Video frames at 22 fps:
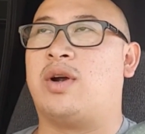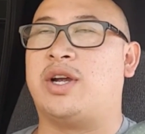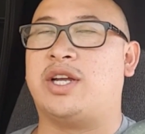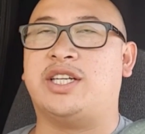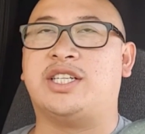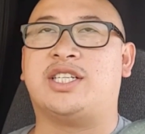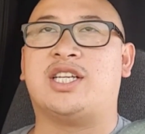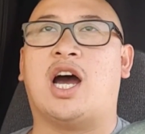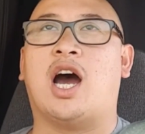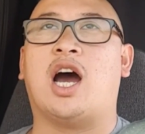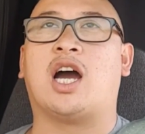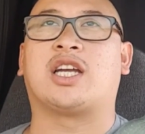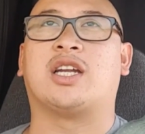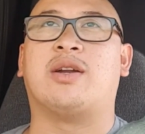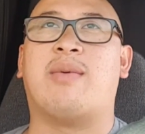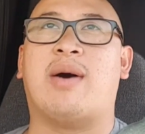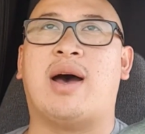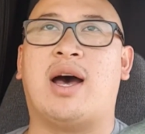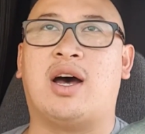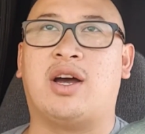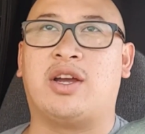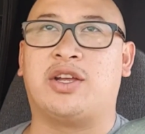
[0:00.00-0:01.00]
are you talking
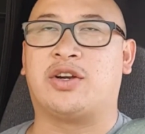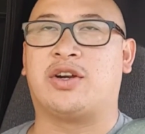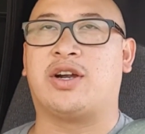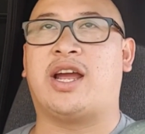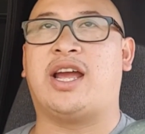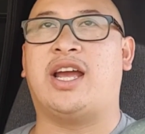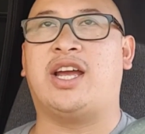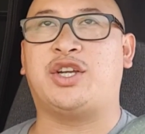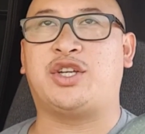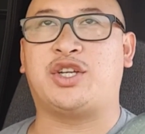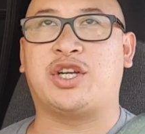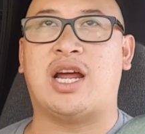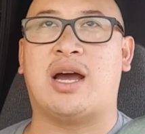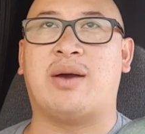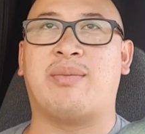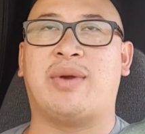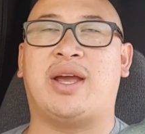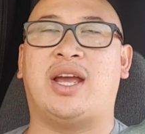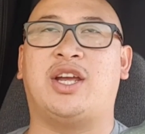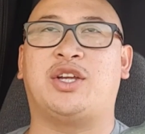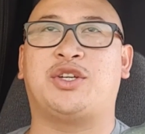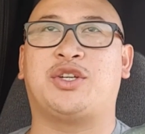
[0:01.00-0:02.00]
about? You're Asian,
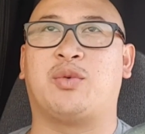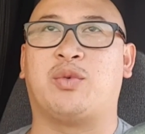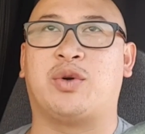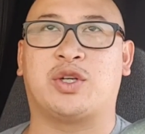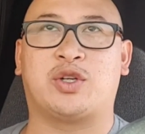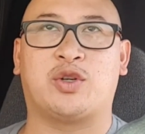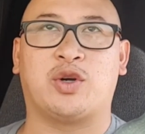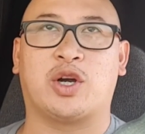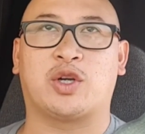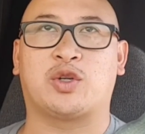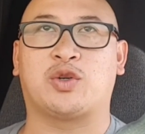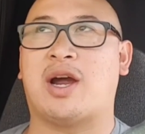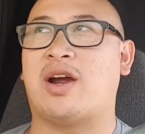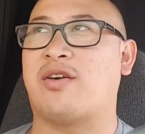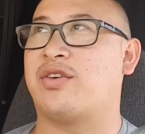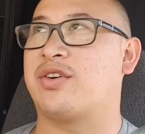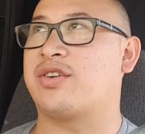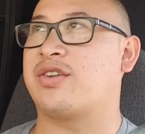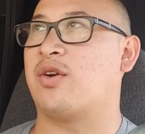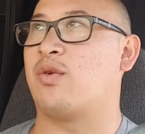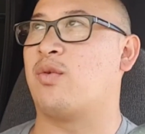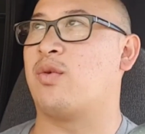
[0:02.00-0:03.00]
I'm Asian, we're truck
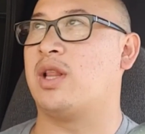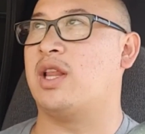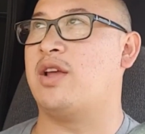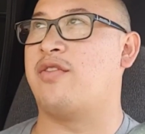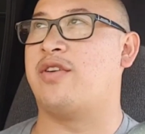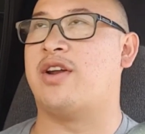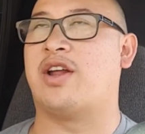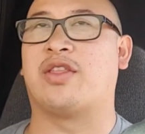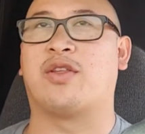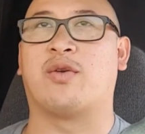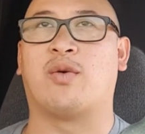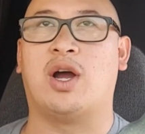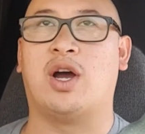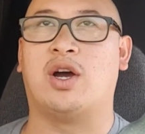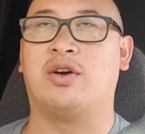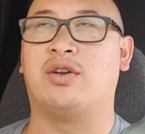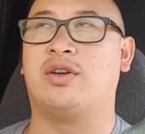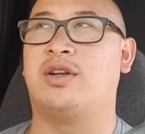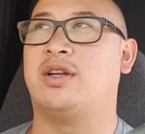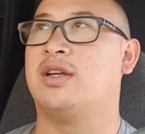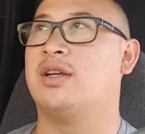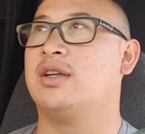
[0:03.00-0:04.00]
drivers, and so we're living on the
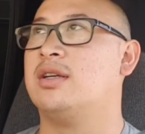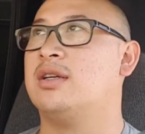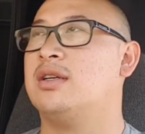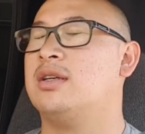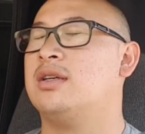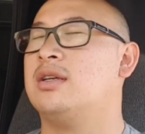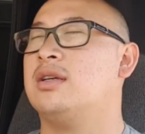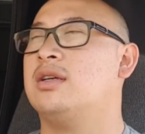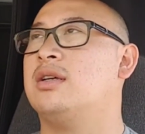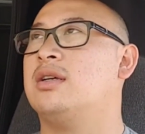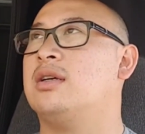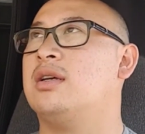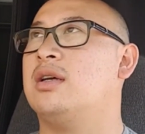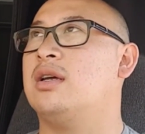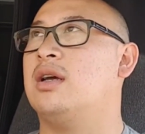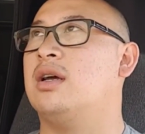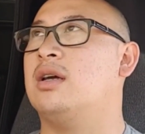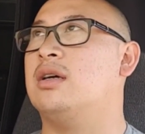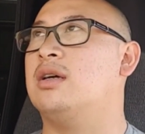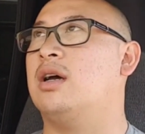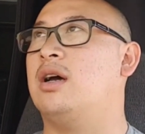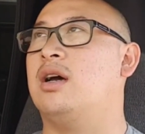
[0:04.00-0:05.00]
about, road. You're talking
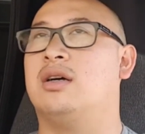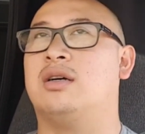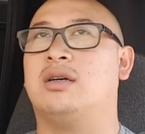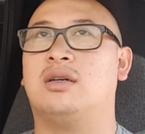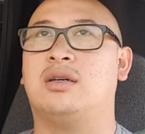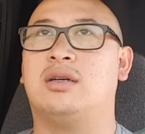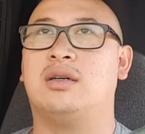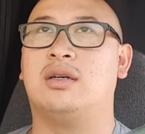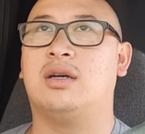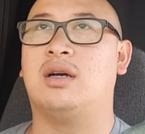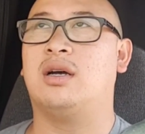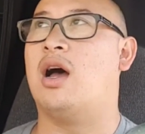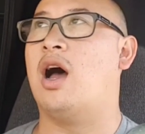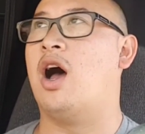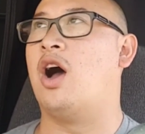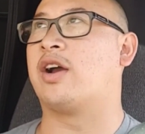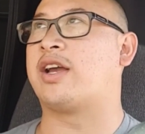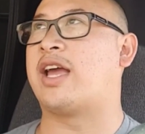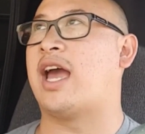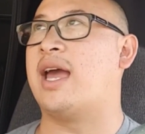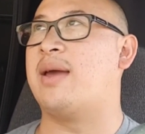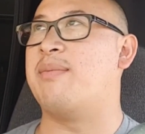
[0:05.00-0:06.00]
about me.
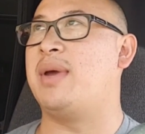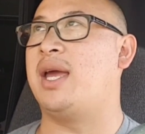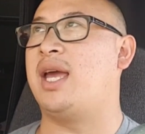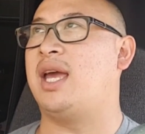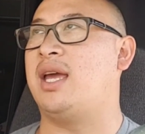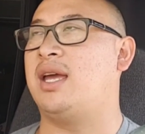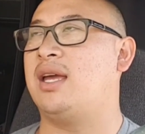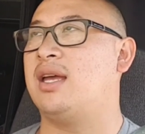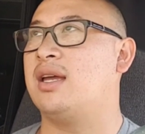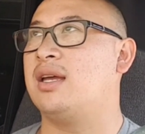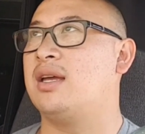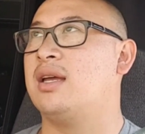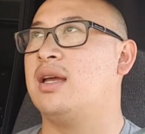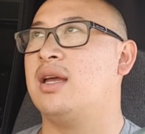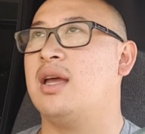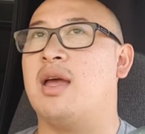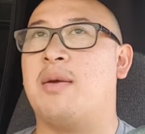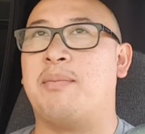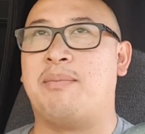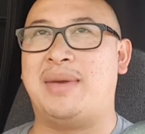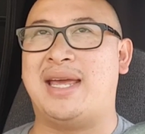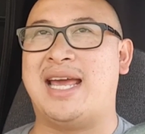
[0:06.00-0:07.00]
Okay, me.
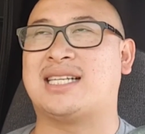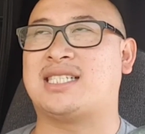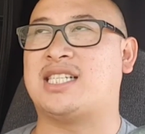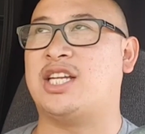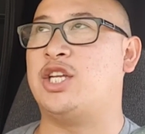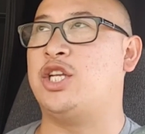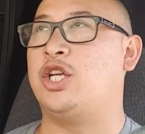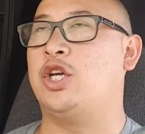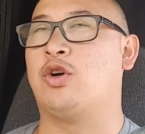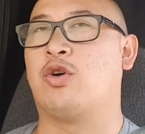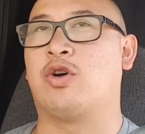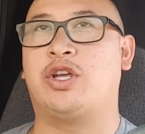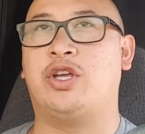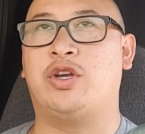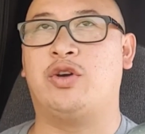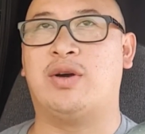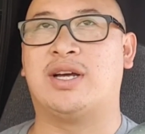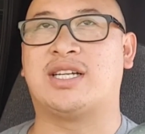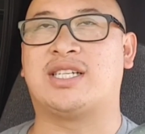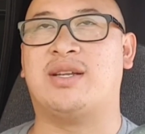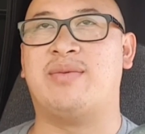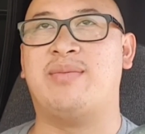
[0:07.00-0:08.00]
Okay? Me as in you or
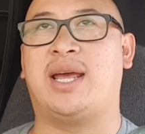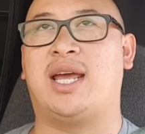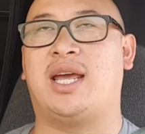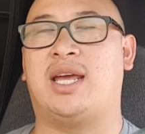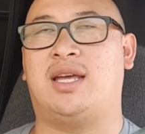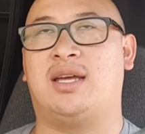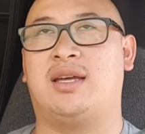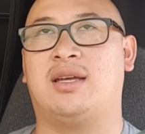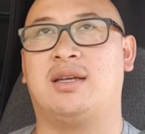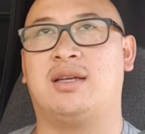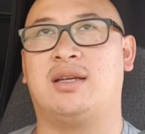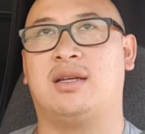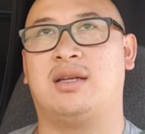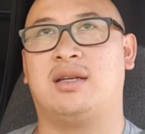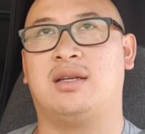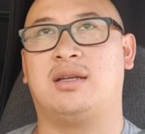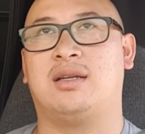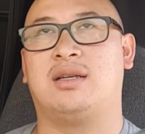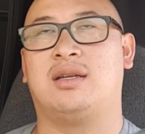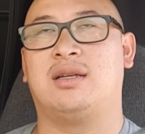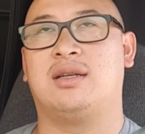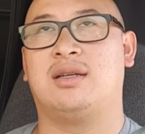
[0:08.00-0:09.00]
you as in me?
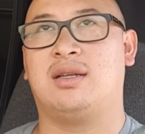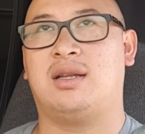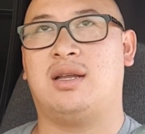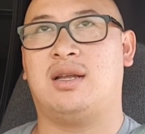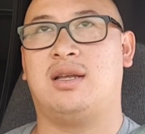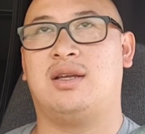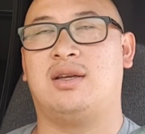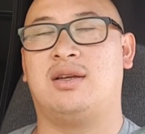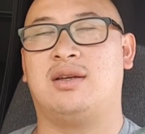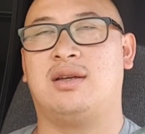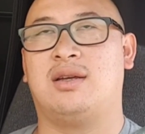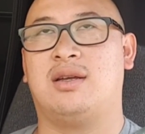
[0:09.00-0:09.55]
Me as in you.